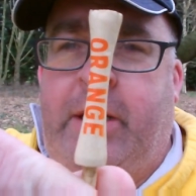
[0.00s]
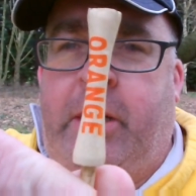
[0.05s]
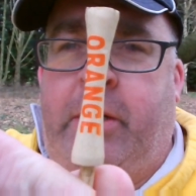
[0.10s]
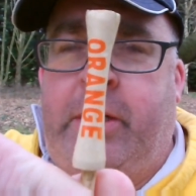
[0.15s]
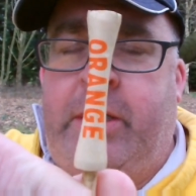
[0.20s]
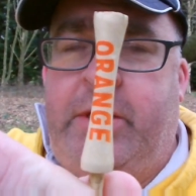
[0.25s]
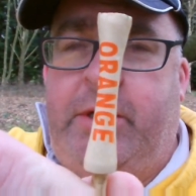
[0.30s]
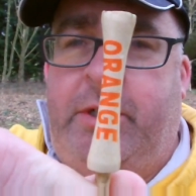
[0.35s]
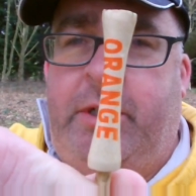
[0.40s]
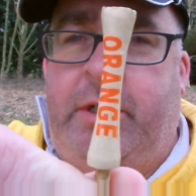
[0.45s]

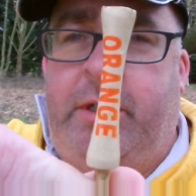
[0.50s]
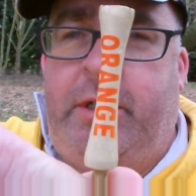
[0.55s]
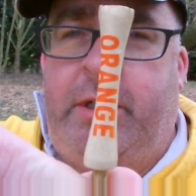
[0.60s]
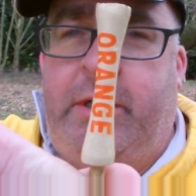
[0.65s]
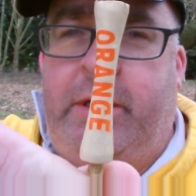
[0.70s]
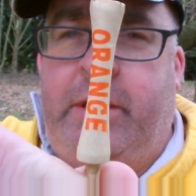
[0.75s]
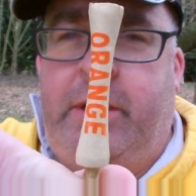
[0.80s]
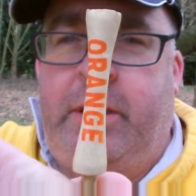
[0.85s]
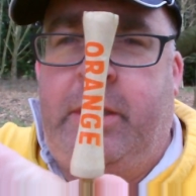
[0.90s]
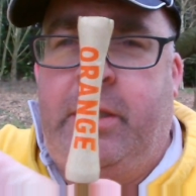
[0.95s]
Orange.
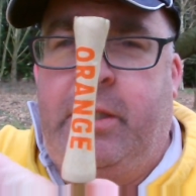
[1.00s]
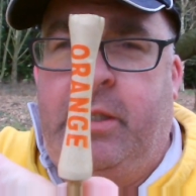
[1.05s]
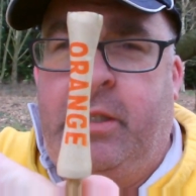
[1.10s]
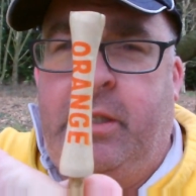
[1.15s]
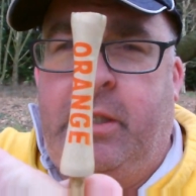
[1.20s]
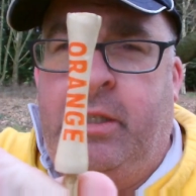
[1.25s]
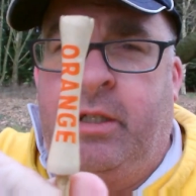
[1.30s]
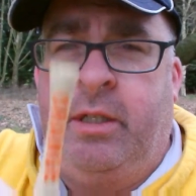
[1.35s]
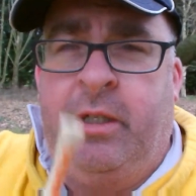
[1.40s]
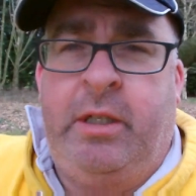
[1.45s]

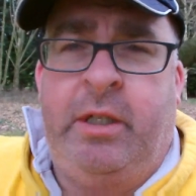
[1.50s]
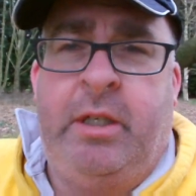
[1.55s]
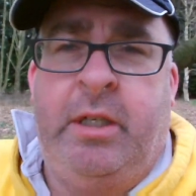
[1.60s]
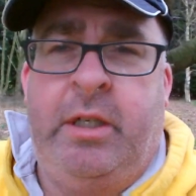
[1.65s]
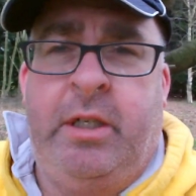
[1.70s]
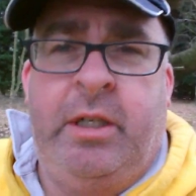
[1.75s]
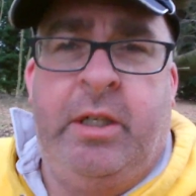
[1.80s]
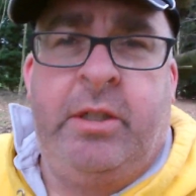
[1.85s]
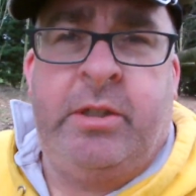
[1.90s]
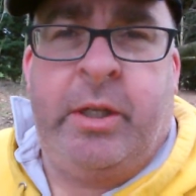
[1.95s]

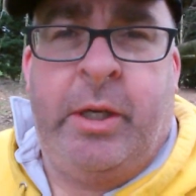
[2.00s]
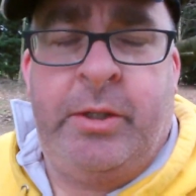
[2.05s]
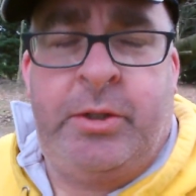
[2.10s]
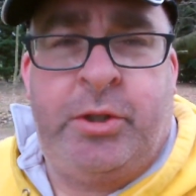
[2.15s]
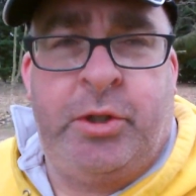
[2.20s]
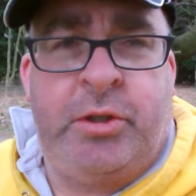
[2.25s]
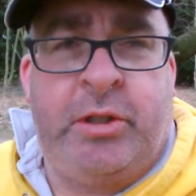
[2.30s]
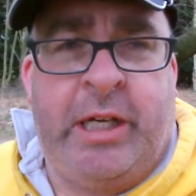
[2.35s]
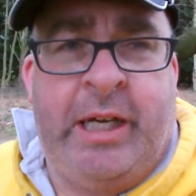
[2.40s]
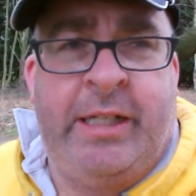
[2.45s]
So it's
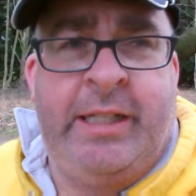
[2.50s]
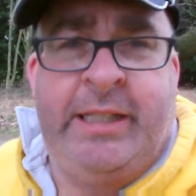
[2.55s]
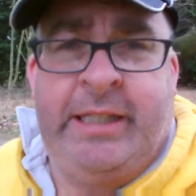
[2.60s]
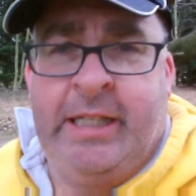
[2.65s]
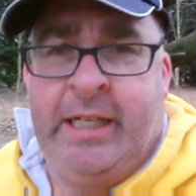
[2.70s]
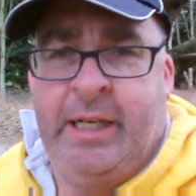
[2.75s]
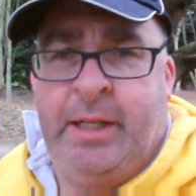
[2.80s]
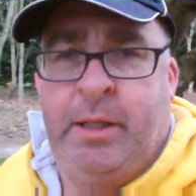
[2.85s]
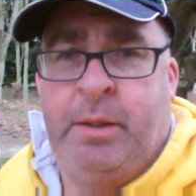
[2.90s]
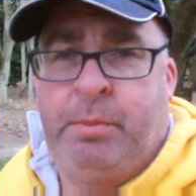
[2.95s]
just like
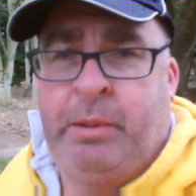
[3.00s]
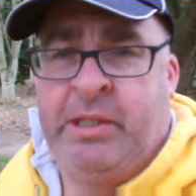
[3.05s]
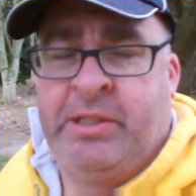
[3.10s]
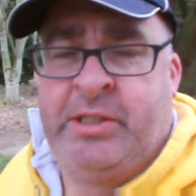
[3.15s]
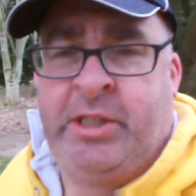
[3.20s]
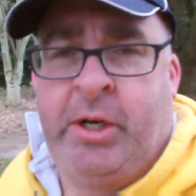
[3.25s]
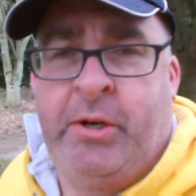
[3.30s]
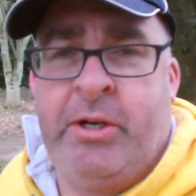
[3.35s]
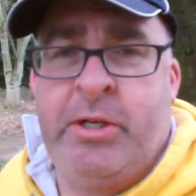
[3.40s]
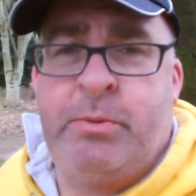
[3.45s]
the
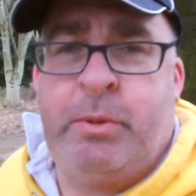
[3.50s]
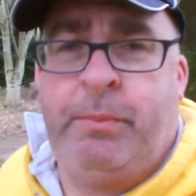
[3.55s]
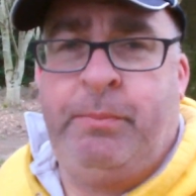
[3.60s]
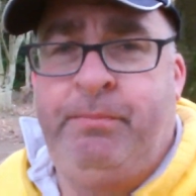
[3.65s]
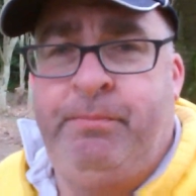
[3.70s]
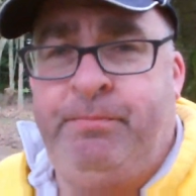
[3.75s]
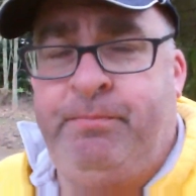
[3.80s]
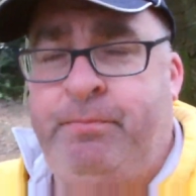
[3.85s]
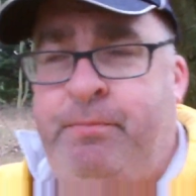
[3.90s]
plastic orange one.